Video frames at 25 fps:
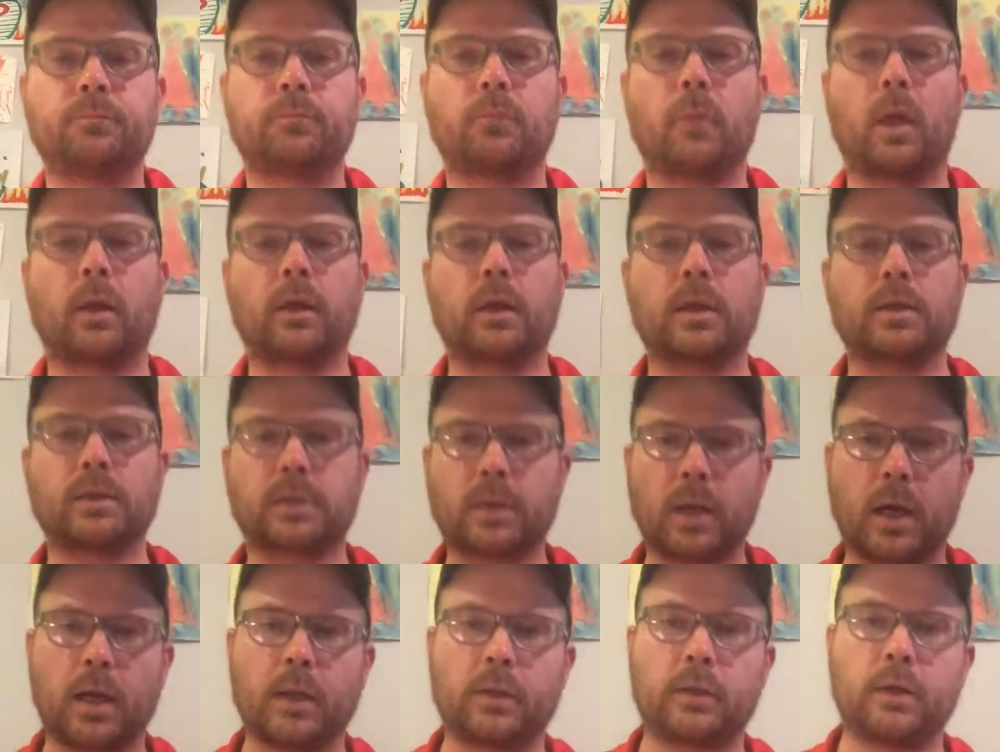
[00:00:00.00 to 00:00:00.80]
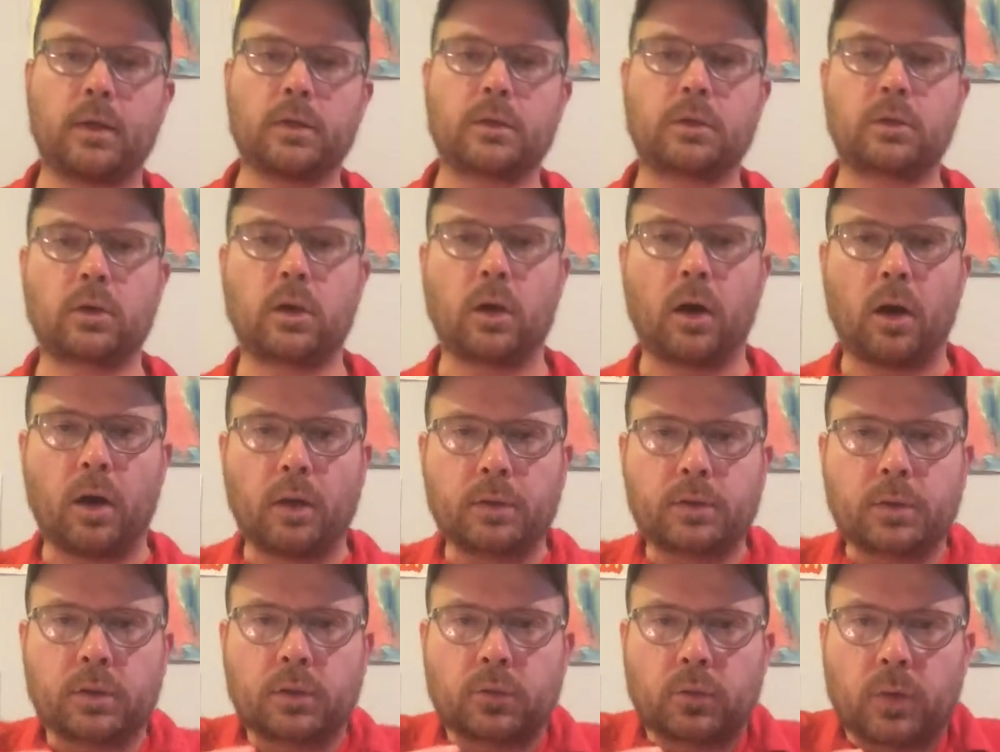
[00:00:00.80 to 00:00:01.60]
Like anxiety is
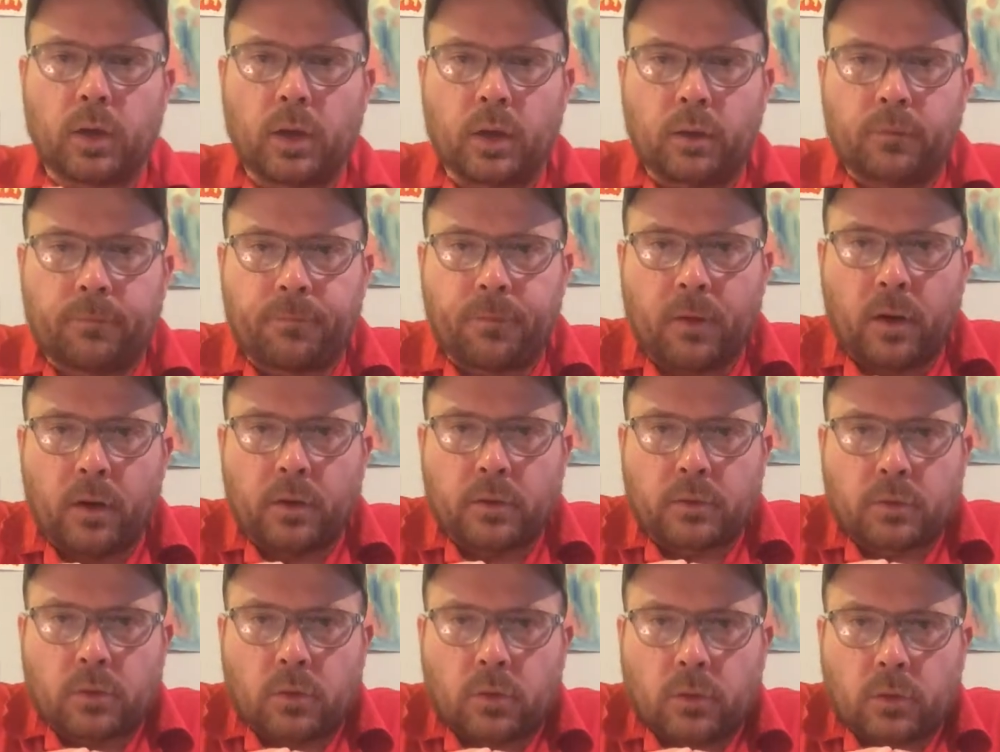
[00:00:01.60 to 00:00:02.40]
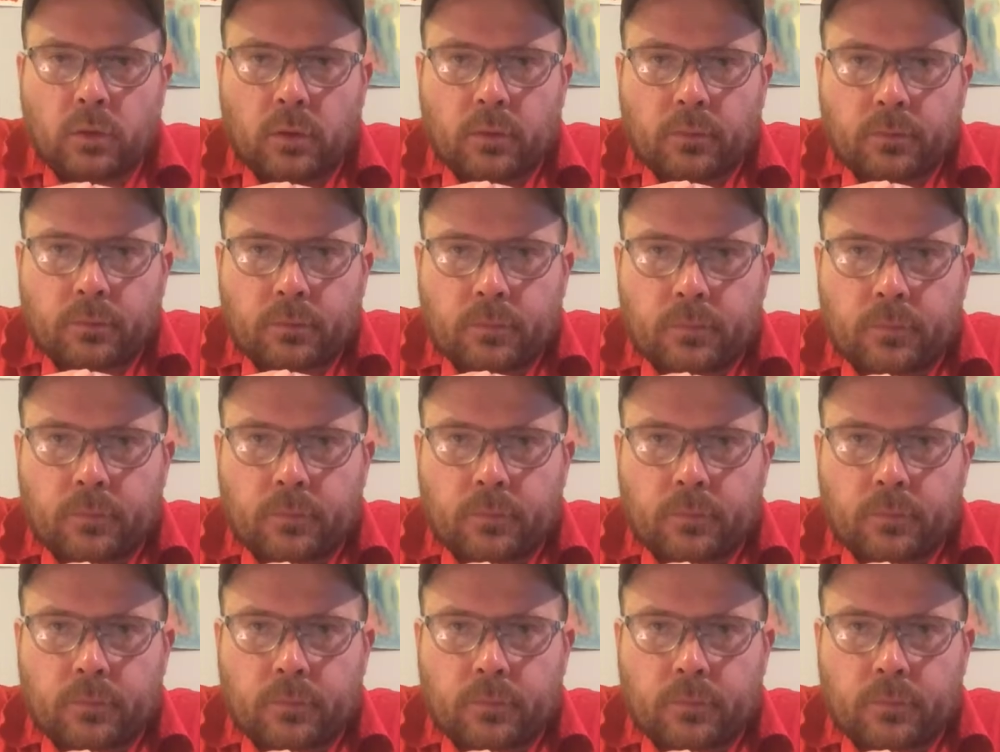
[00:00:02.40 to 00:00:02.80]
concentrated fear, sort of,